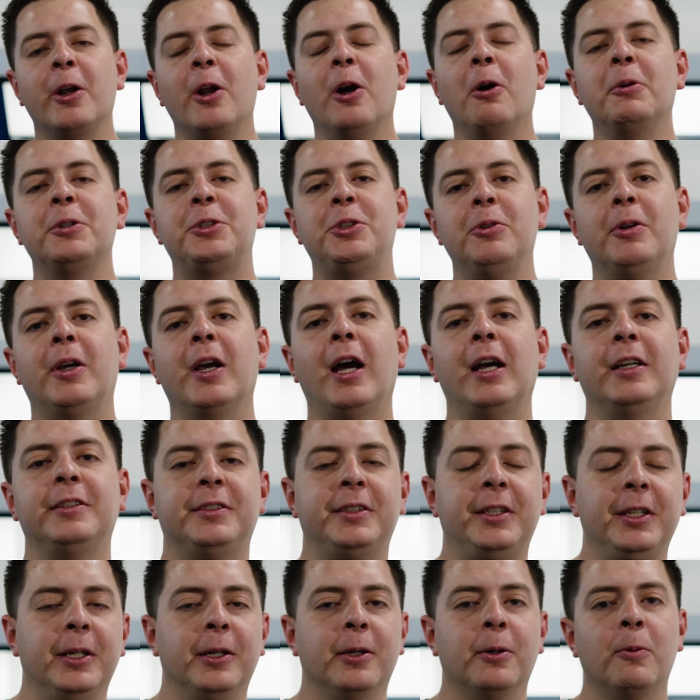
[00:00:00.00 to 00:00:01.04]
to know what you
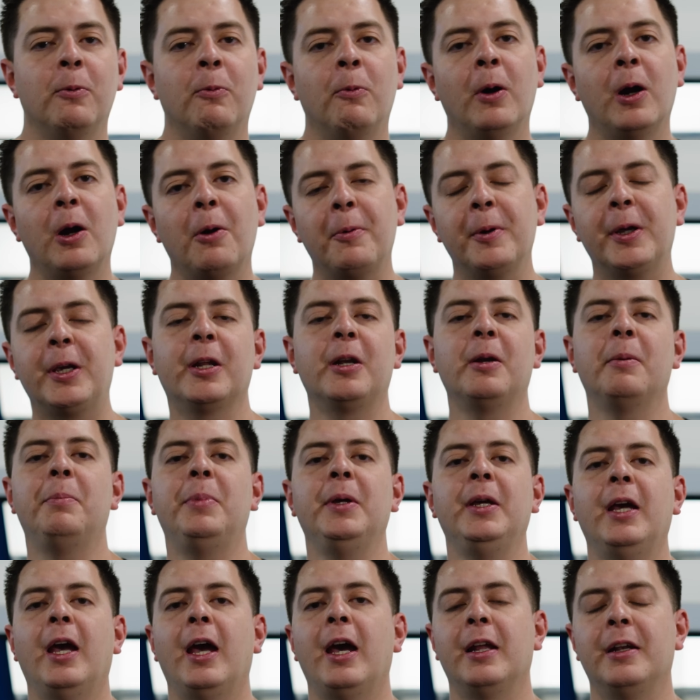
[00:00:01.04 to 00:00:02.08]
guys think. Where are we going to
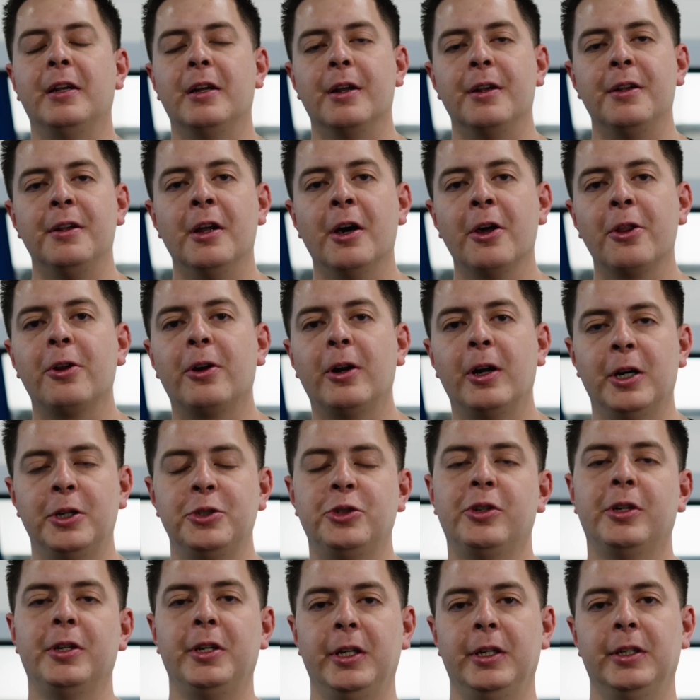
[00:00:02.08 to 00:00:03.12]
be at in another
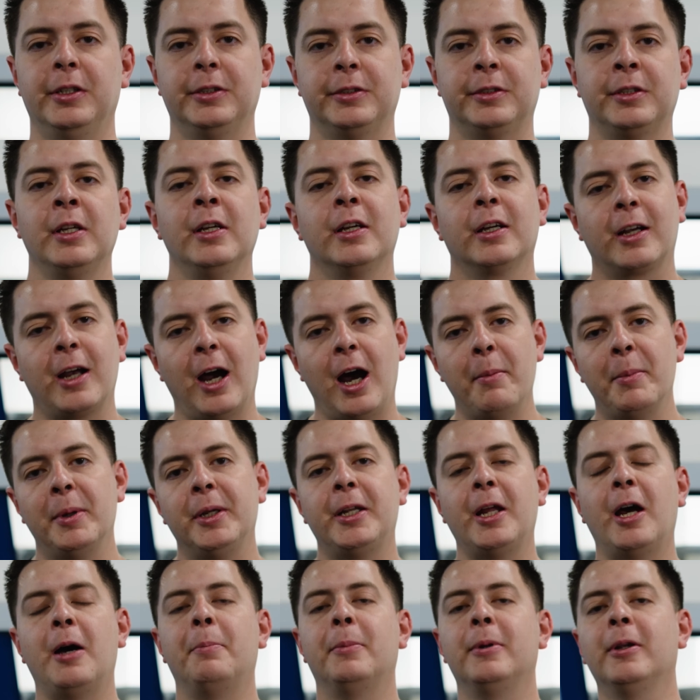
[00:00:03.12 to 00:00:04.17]
100 years?
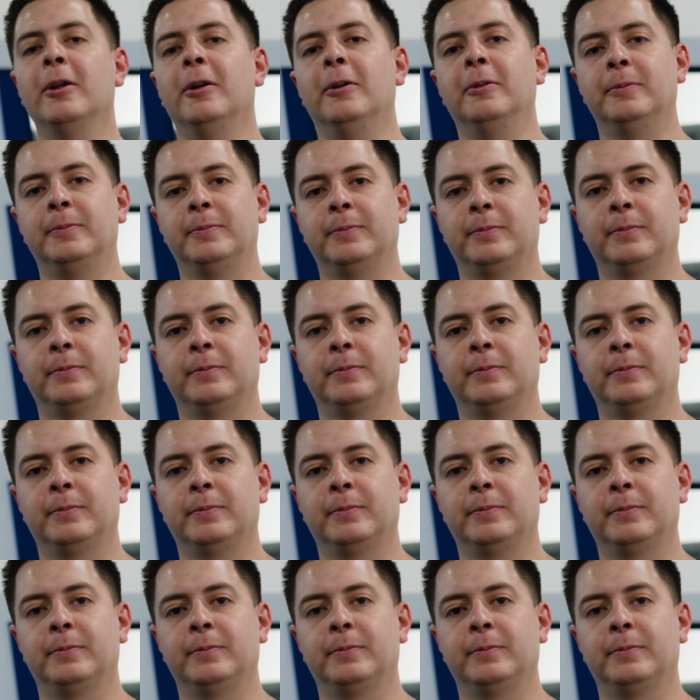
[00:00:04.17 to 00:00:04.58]
Comment down below.